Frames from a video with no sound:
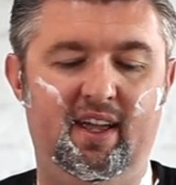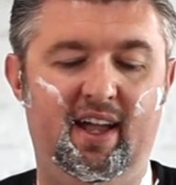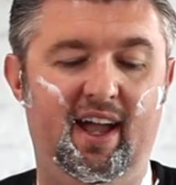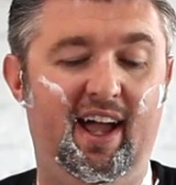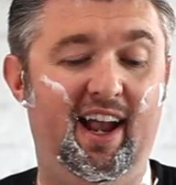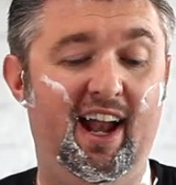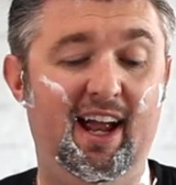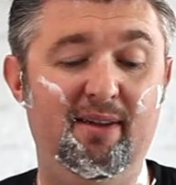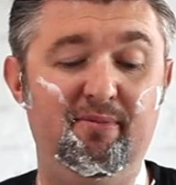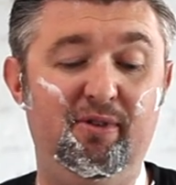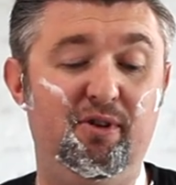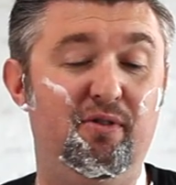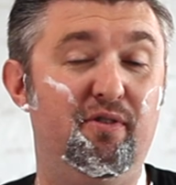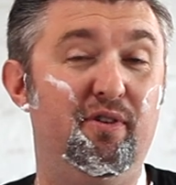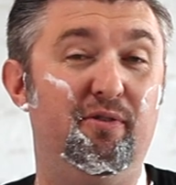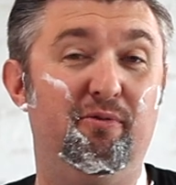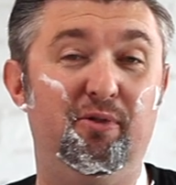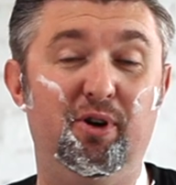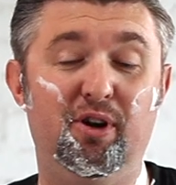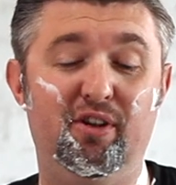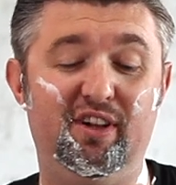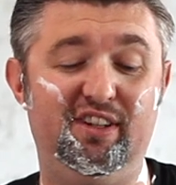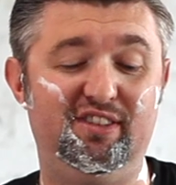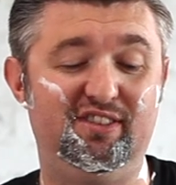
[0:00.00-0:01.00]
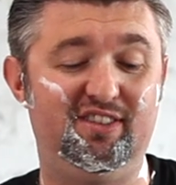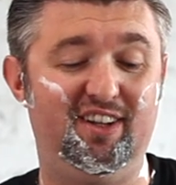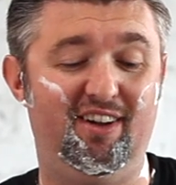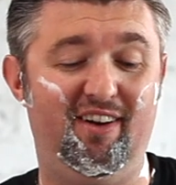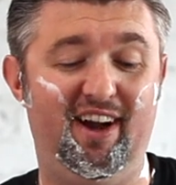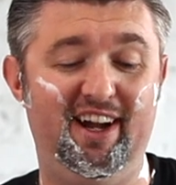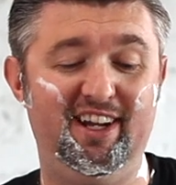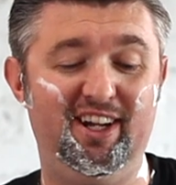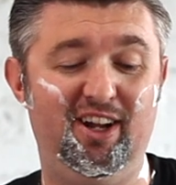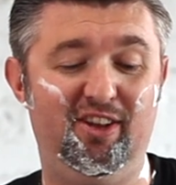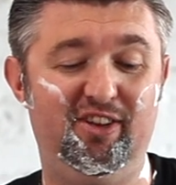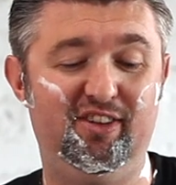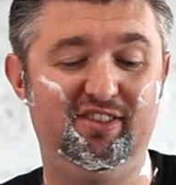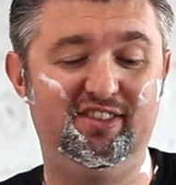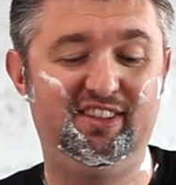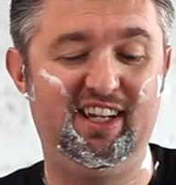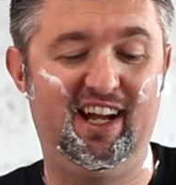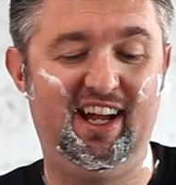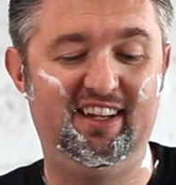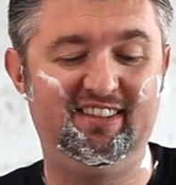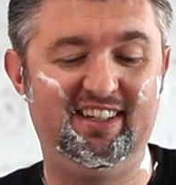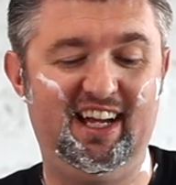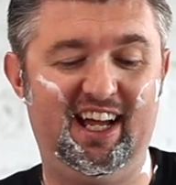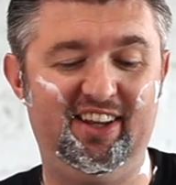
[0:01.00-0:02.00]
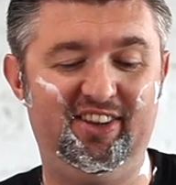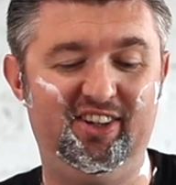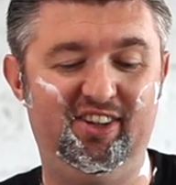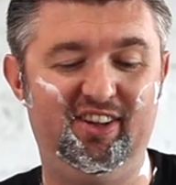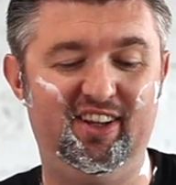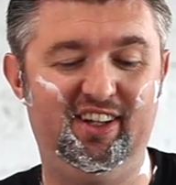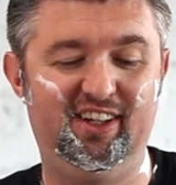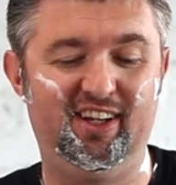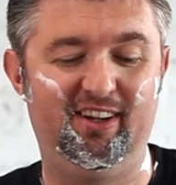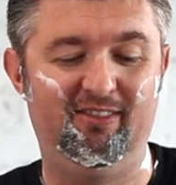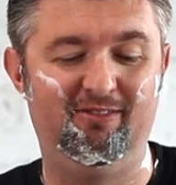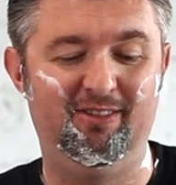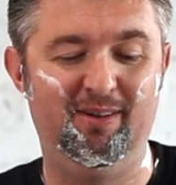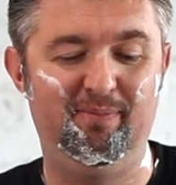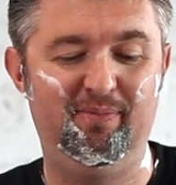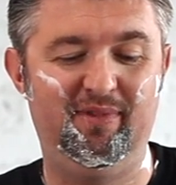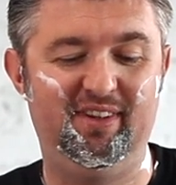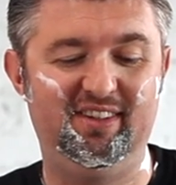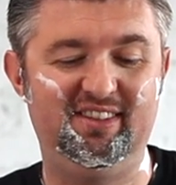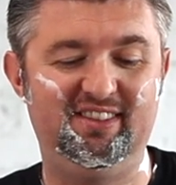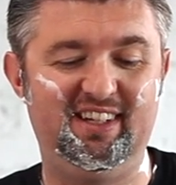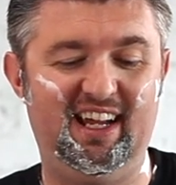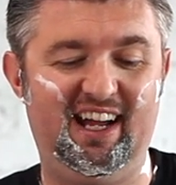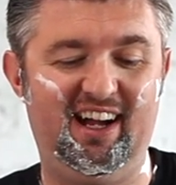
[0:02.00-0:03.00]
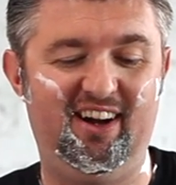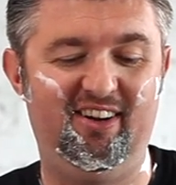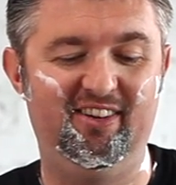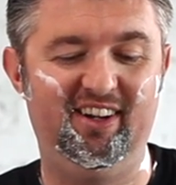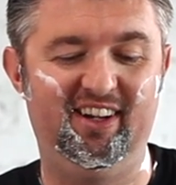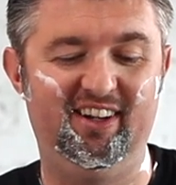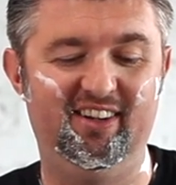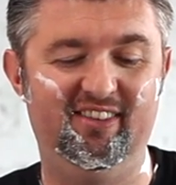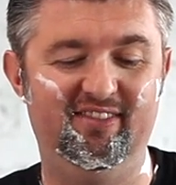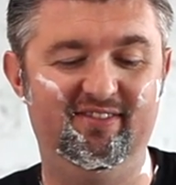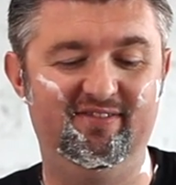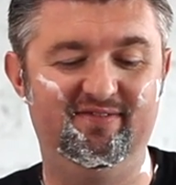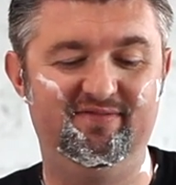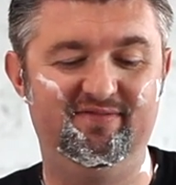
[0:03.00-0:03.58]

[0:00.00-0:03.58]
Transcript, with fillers: And I'm going really slow. I know there's guys out there that can whip this out in,